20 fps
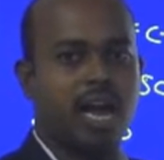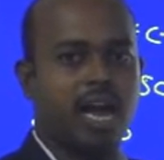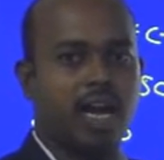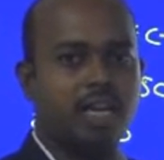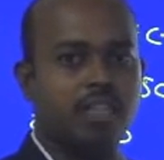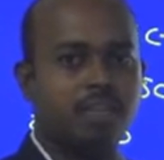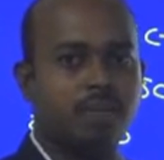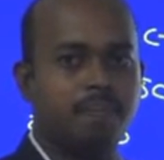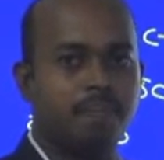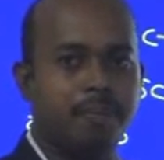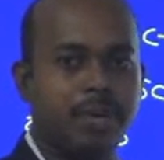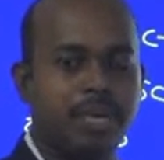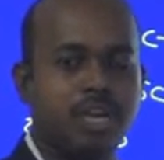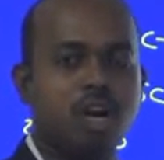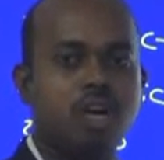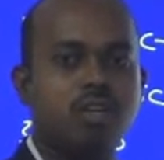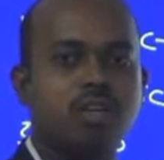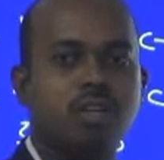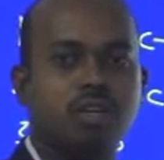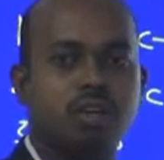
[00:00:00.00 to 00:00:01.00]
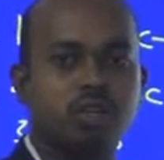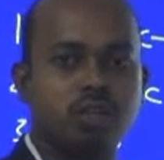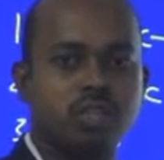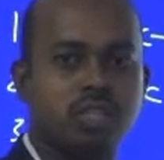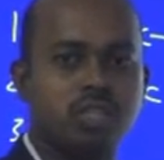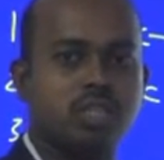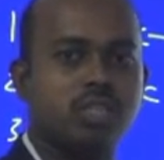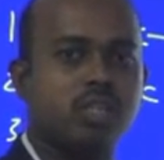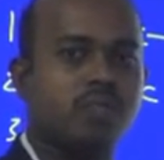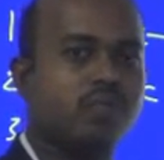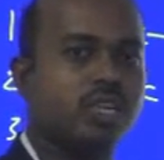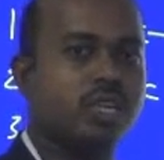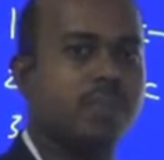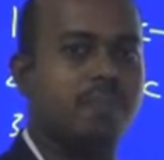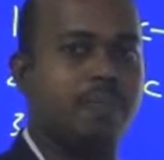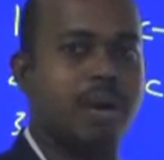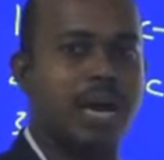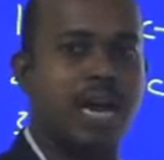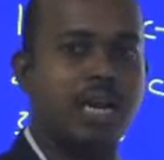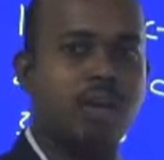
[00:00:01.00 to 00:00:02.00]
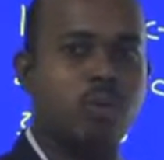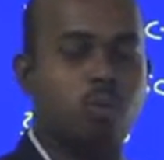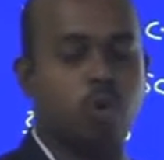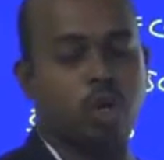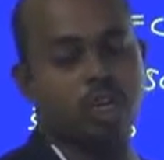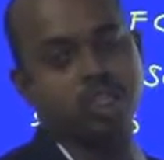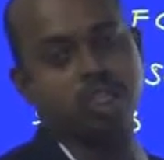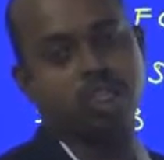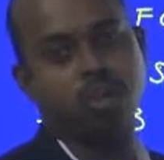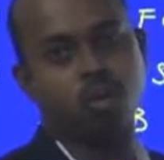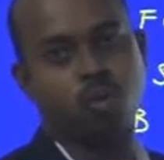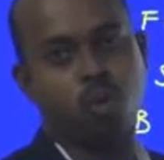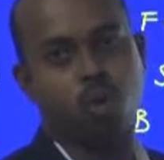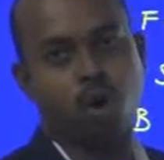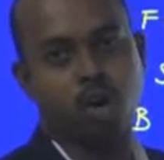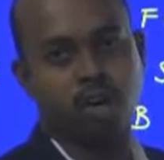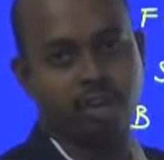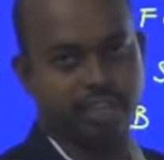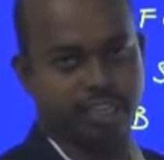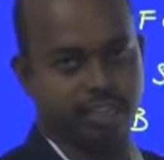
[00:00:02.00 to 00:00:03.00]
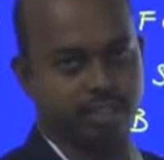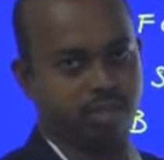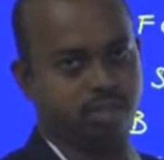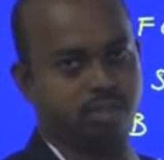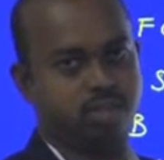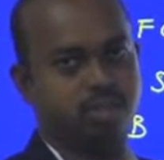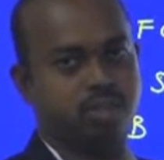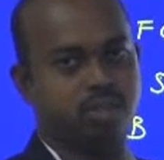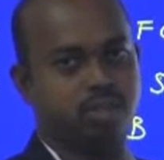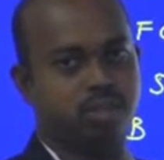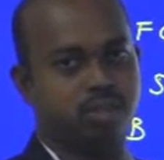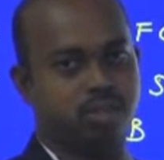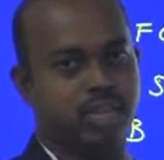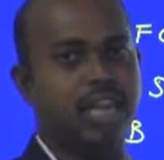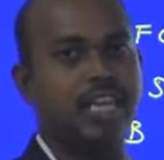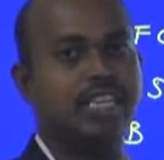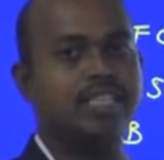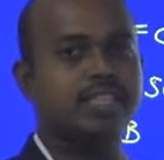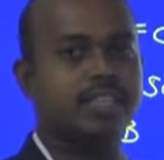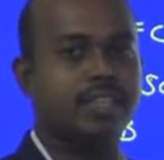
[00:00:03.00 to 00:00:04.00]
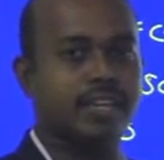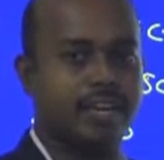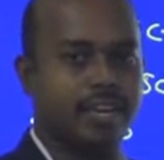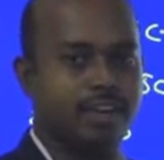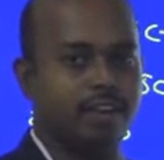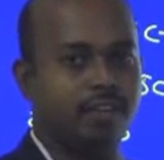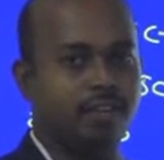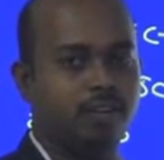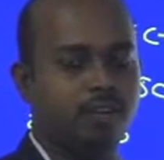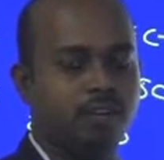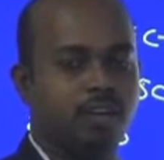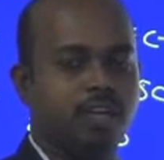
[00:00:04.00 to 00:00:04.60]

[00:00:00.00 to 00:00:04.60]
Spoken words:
As a beyond your significant band, what are the quantities is there,